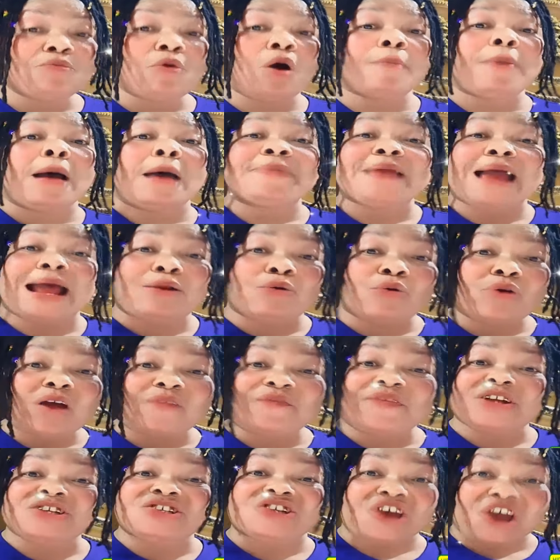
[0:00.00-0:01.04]
yeni mo ba bia
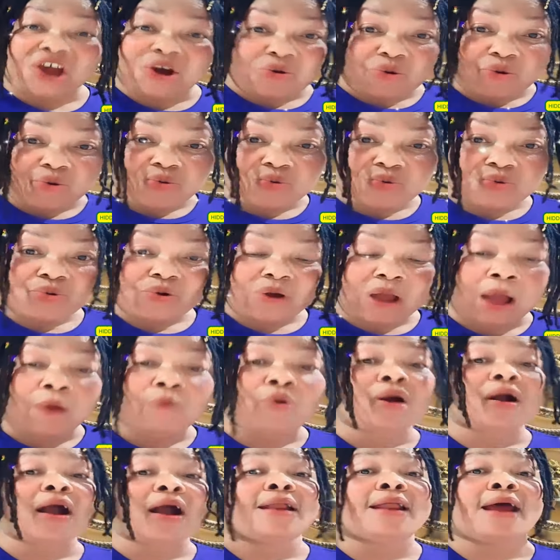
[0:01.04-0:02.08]
no ho ya feche ho
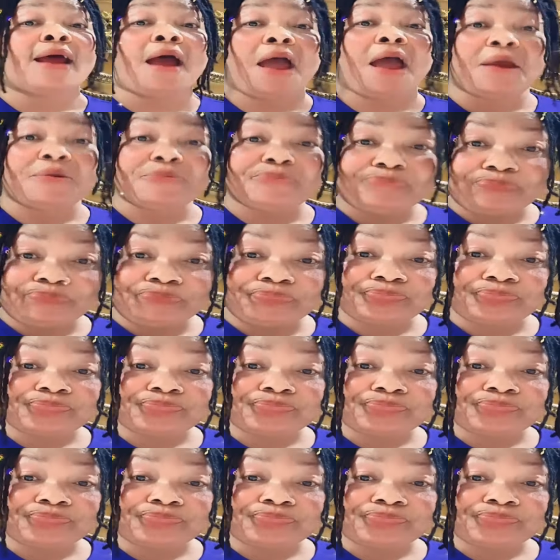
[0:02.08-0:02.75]
e wo Ghana